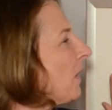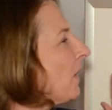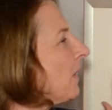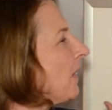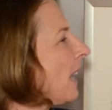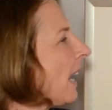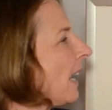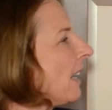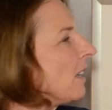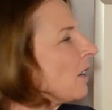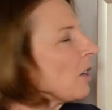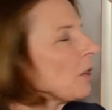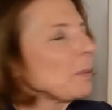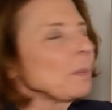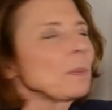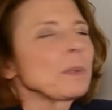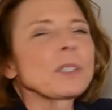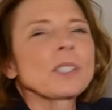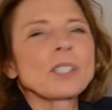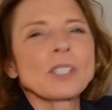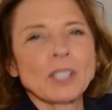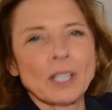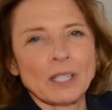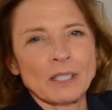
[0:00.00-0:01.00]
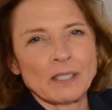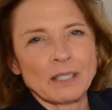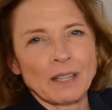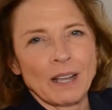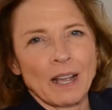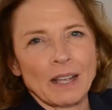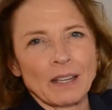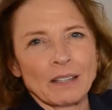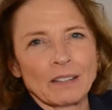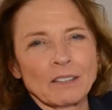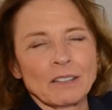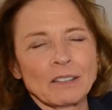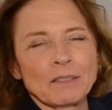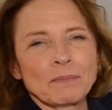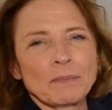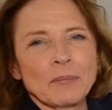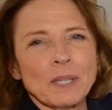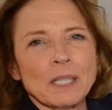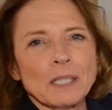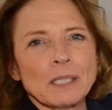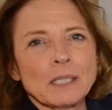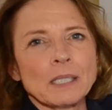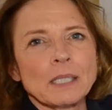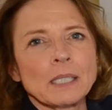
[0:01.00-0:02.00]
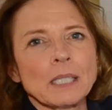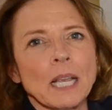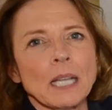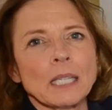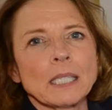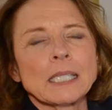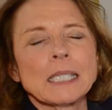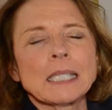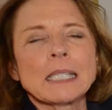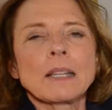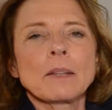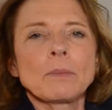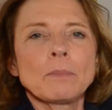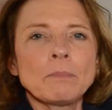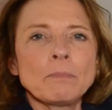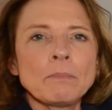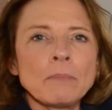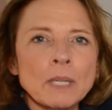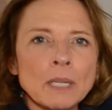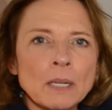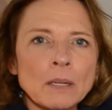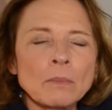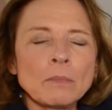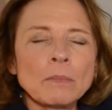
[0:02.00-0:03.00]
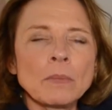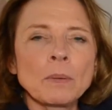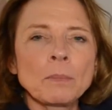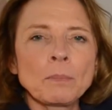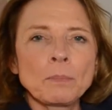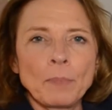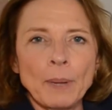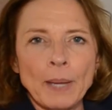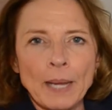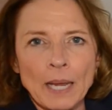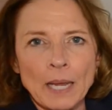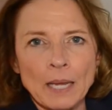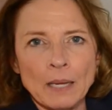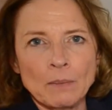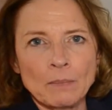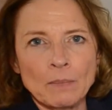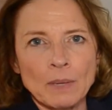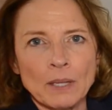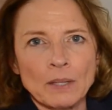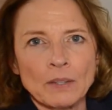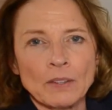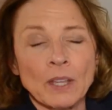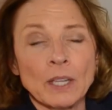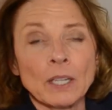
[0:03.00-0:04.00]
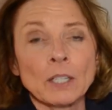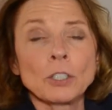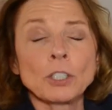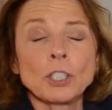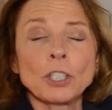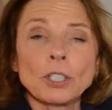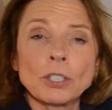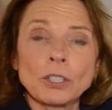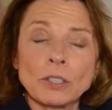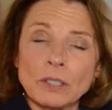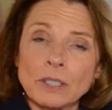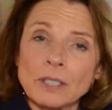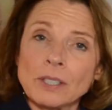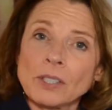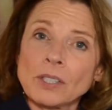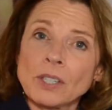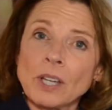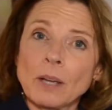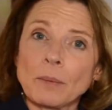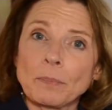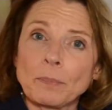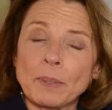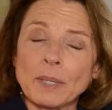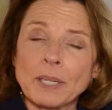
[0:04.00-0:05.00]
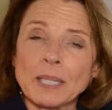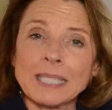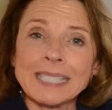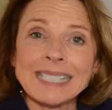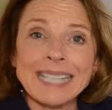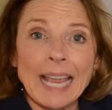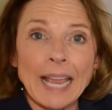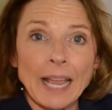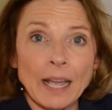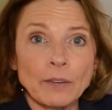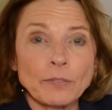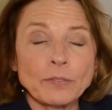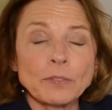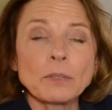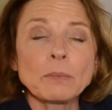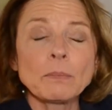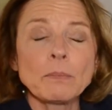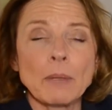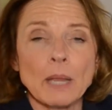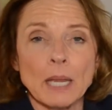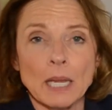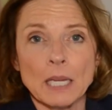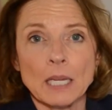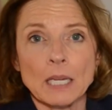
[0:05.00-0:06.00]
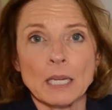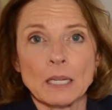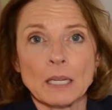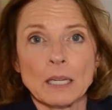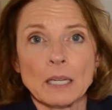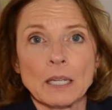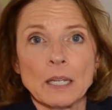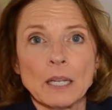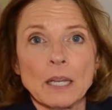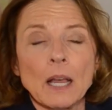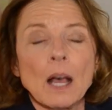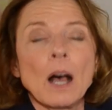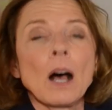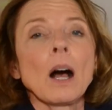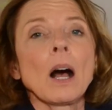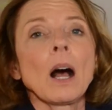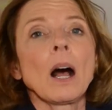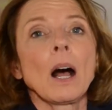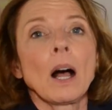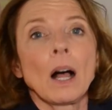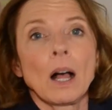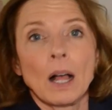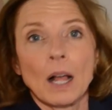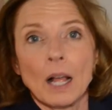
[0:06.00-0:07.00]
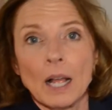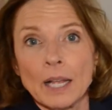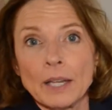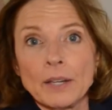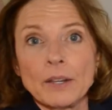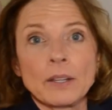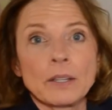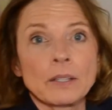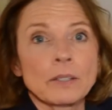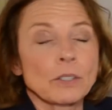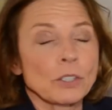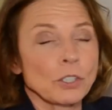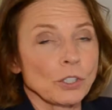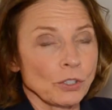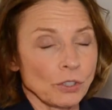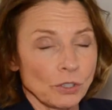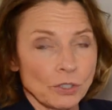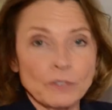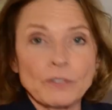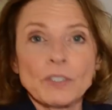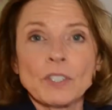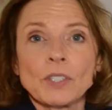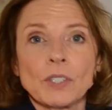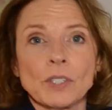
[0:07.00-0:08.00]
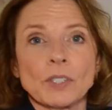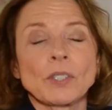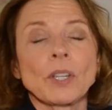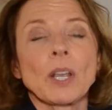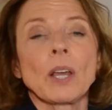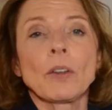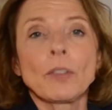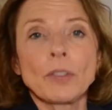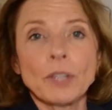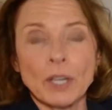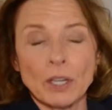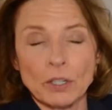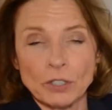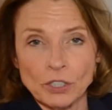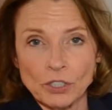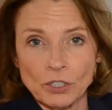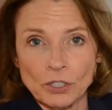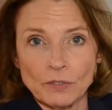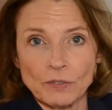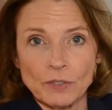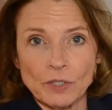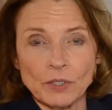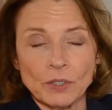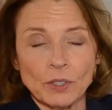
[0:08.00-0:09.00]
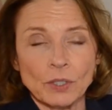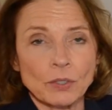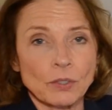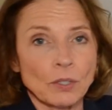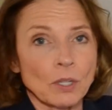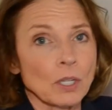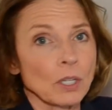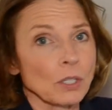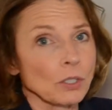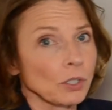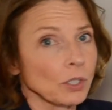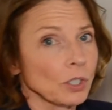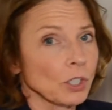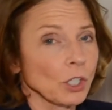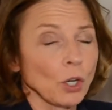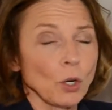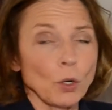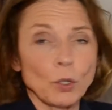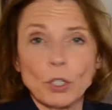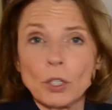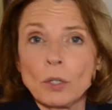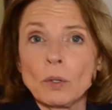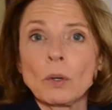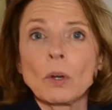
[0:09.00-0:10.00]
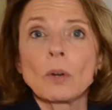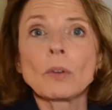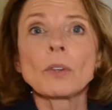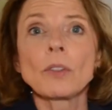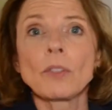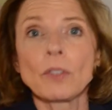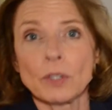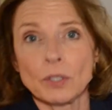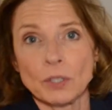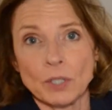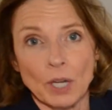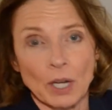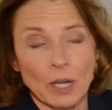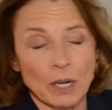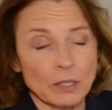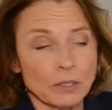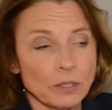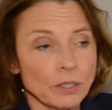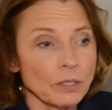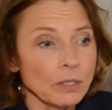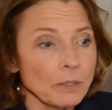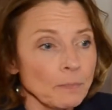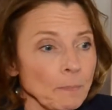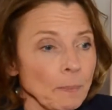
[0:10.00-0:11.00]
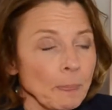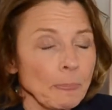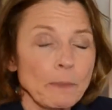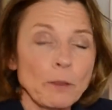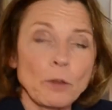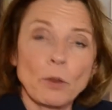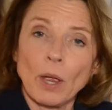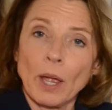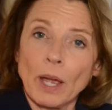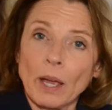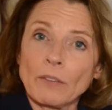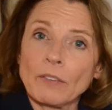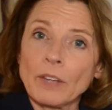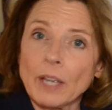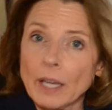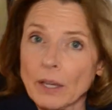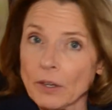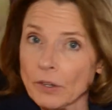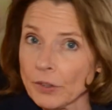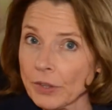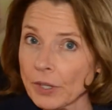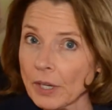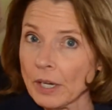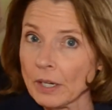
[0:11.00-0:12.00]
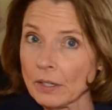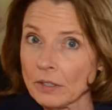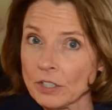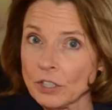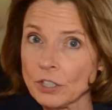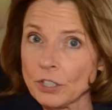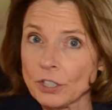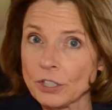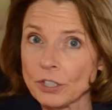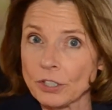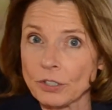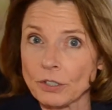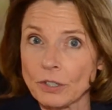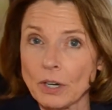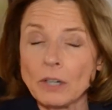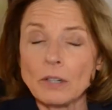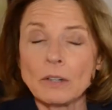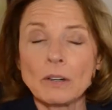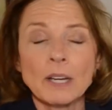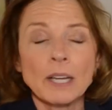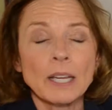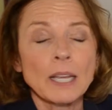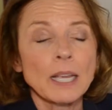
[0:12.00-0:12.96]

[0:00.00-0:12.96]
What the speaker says: The 80th percentile sets the minimum payment that insurance companies have to make on services, healthcare services. So you go to the doctor, you have a healthcare insurer,